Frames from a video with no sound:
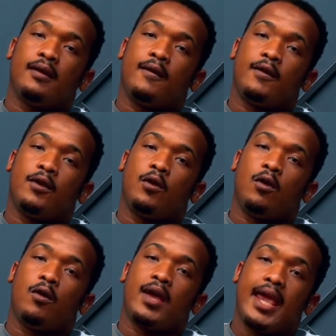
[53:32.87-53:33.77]
you
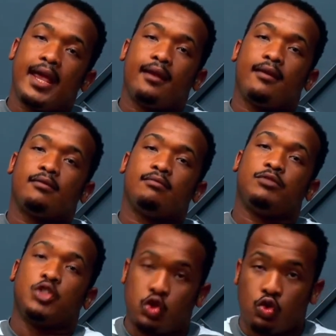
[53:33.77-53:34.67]
know, in
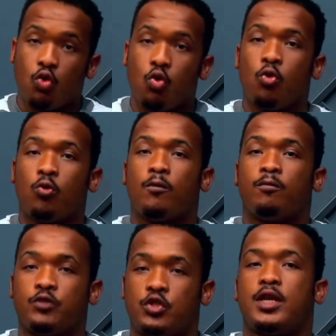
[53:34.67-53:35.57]
through
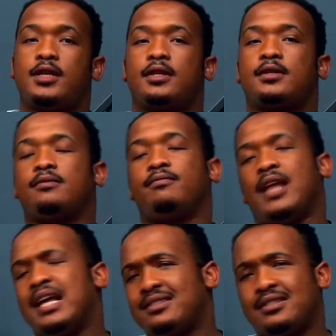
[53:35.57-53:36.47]
Jesus.
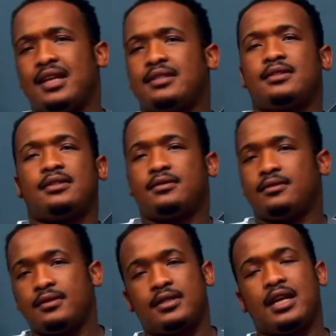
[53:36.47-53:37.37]

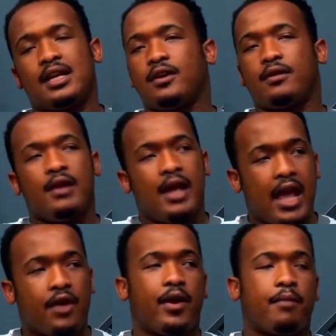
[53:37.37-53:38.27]
It's such a
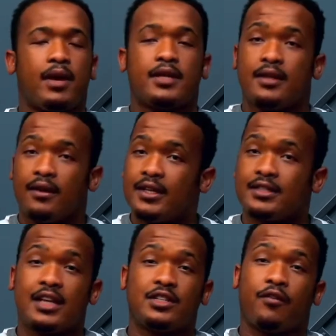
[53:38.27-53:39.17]
great blessing. It's
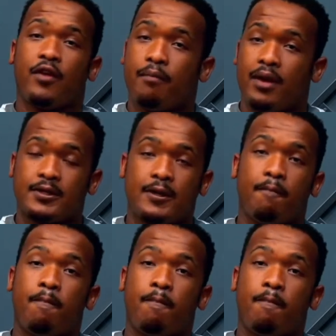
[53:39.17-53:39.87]
such a great blessing.